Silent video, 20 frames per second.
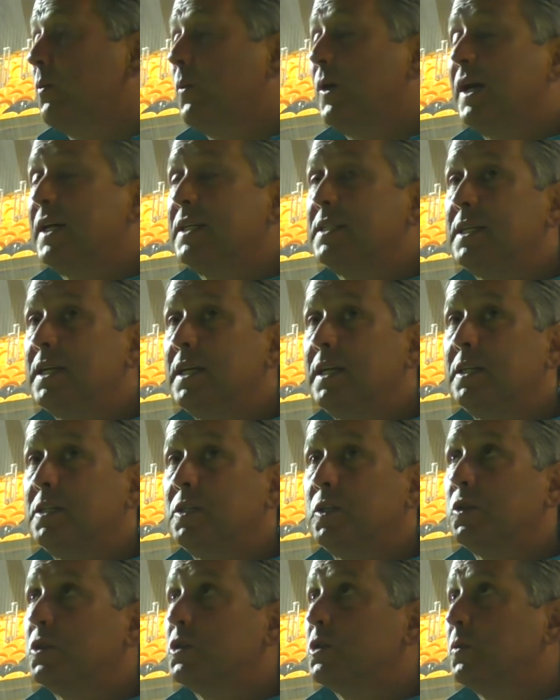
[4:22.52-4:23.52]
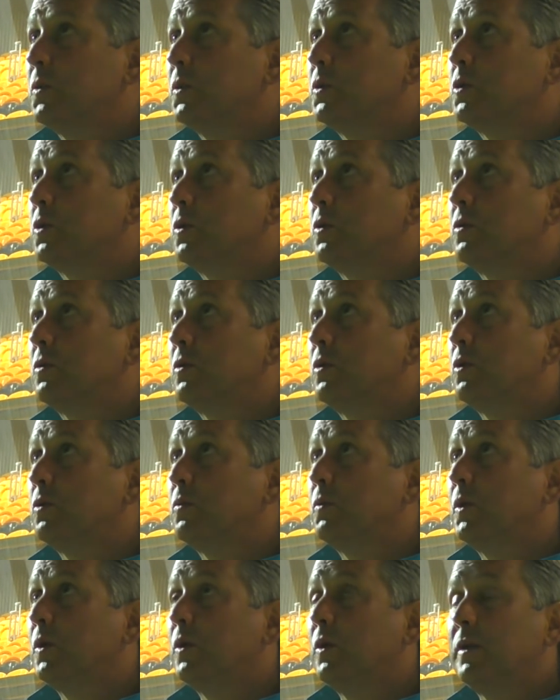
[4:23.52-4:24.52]
the wide areas, he also puts
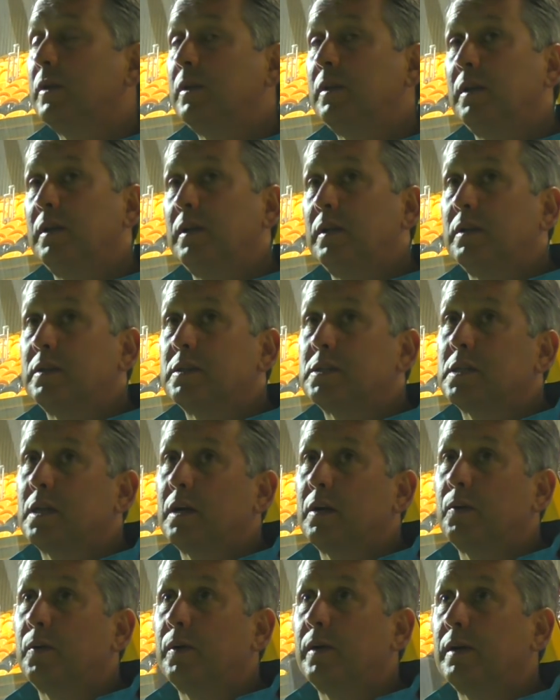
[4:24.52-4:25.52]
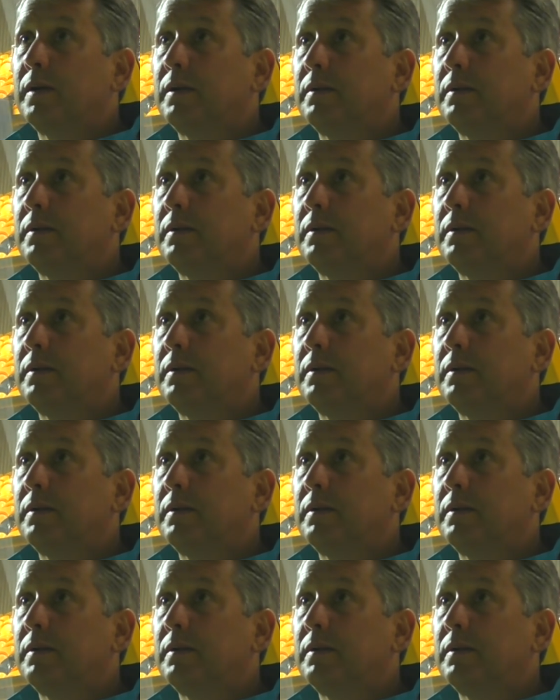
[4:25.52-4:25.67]
good ball in. So